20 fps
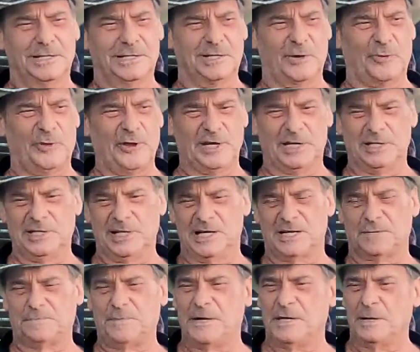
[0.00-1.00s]
And the thing, you
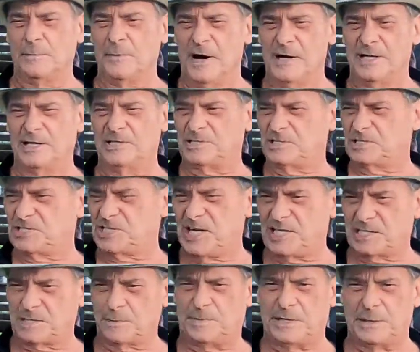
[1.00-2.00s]
guys spending money
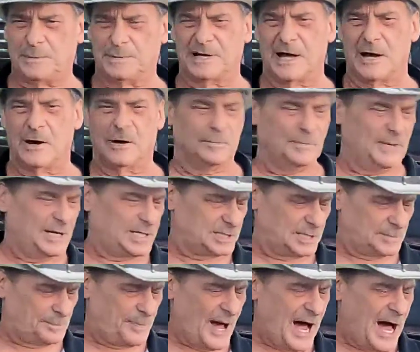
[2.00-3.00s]
chasing people down and making
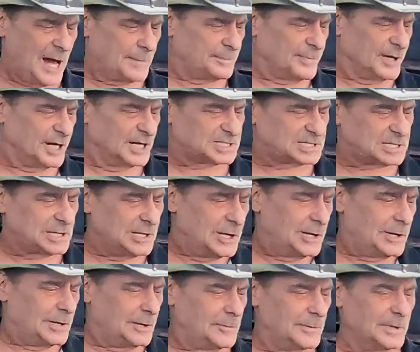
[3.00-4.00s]
a pot bus
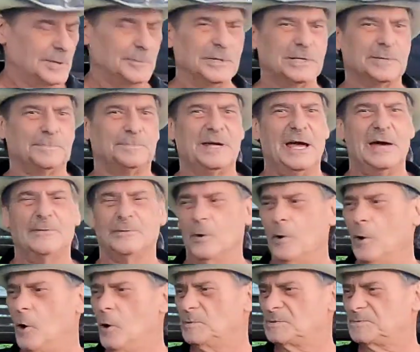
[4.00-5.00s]
when we could be having
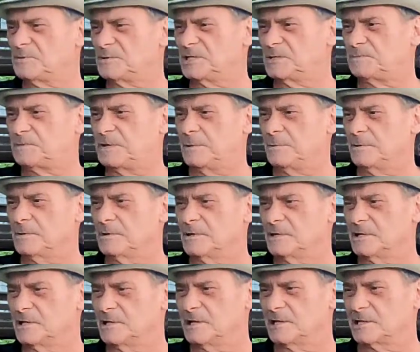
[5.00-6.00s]
homes for these people
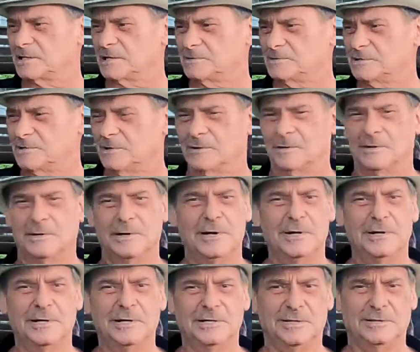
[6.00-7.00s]
and they could,
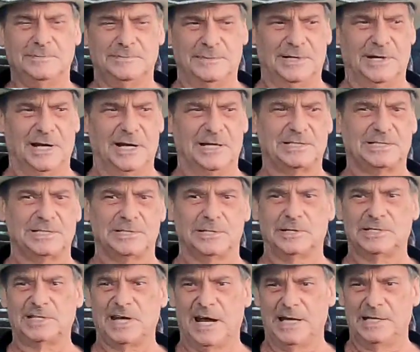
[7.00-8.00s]
a nice
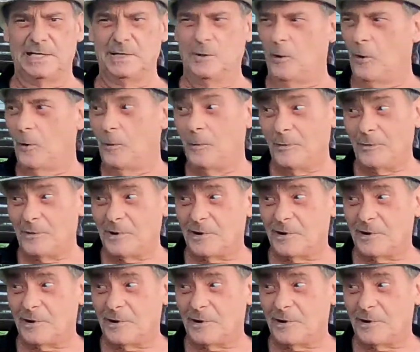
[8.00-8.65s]
little tiny home.